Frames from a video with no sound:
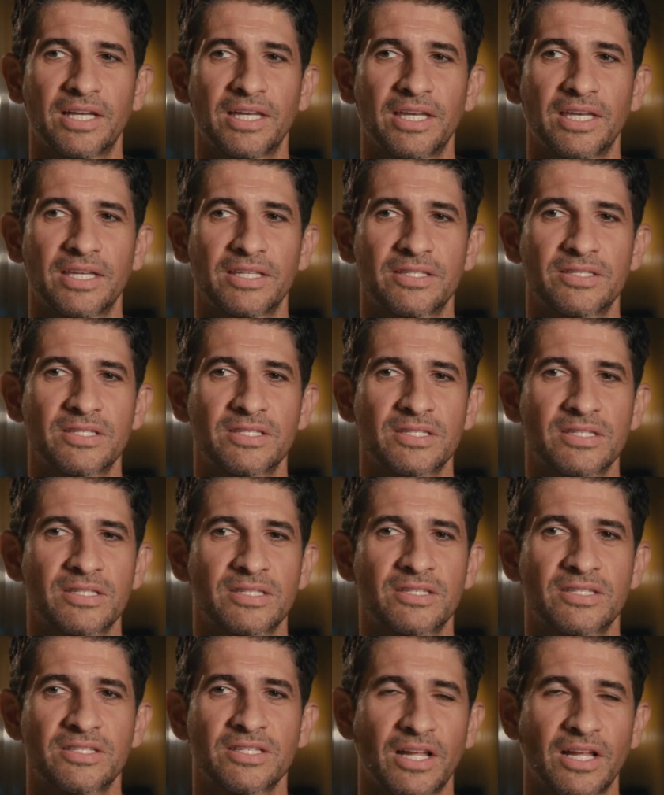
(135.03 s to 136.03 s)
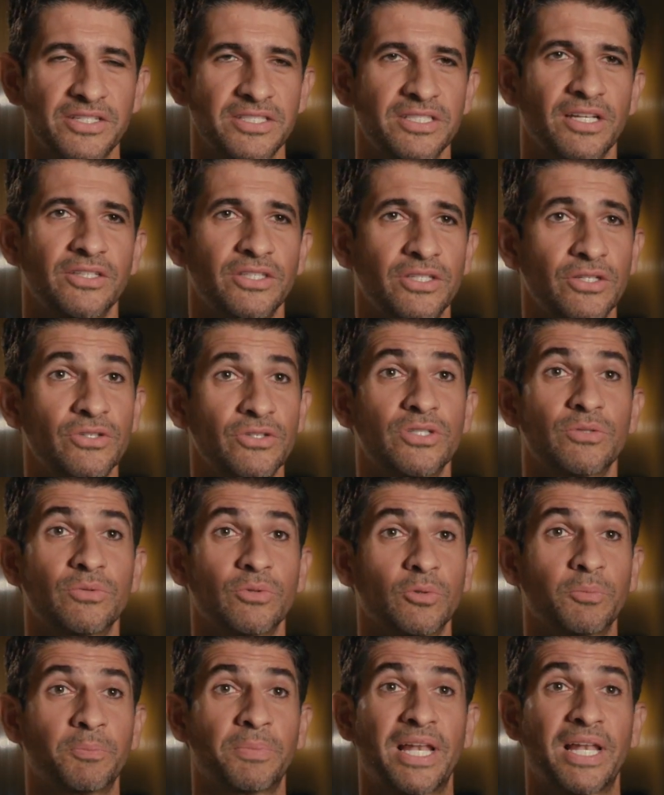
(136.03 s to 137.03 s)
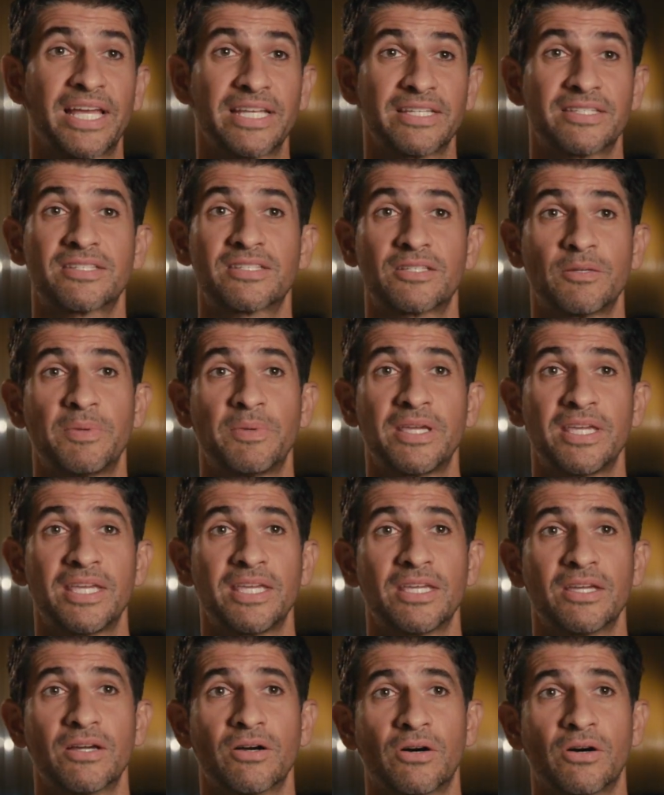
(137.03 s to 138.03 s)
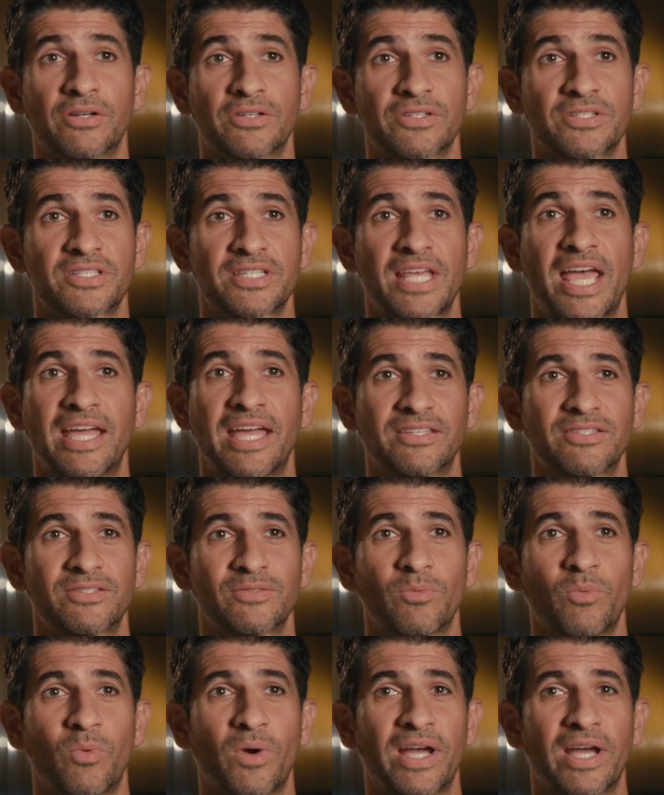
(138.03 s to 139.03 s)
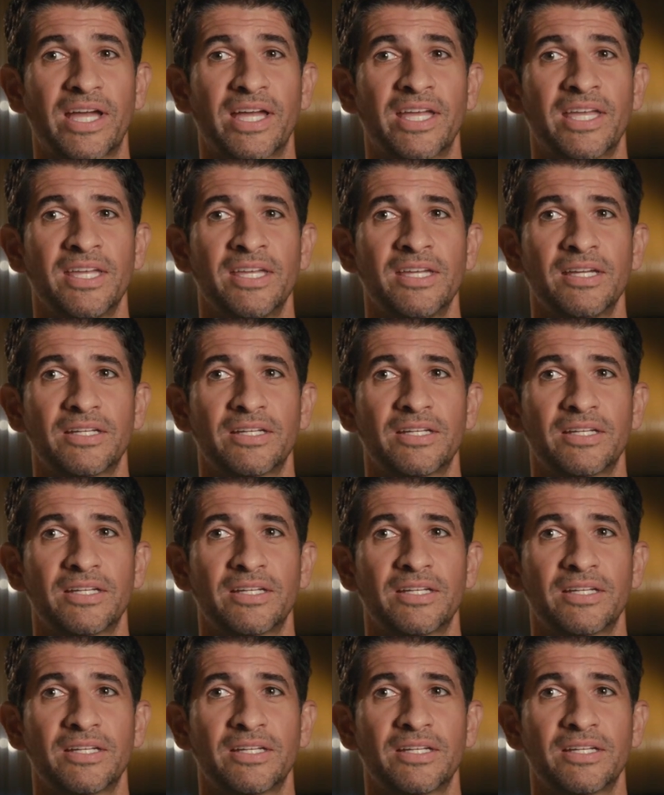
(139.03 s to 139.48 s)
It's such an unusual place to be on a set where